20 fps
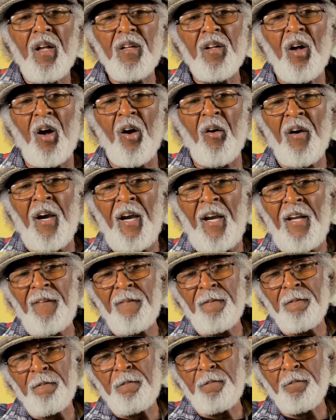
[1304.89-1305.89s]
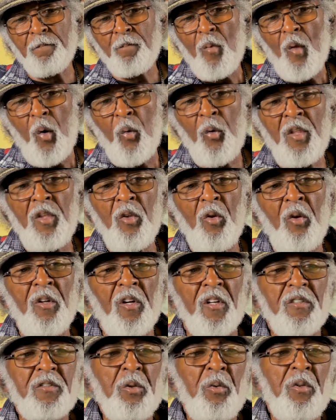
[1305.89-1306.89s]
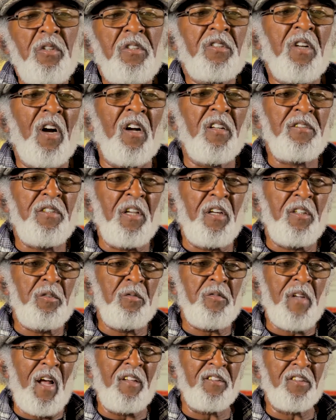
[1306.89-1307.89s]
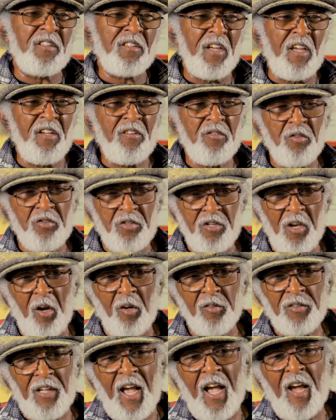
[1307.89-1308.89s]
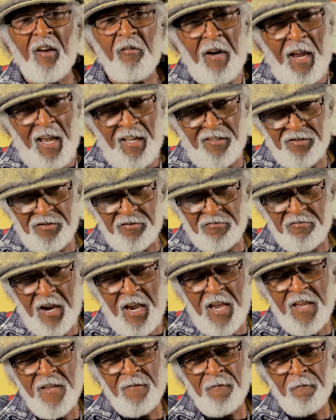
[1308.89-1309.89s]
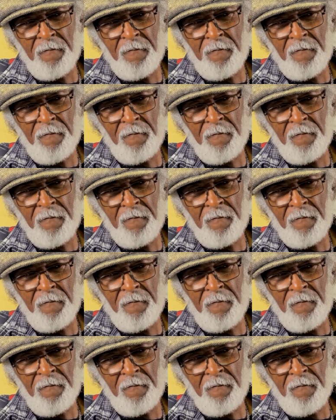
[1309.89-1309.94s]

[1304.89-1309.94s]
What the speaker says: All right. When you look through this continental United States, you see all the high-rises, right?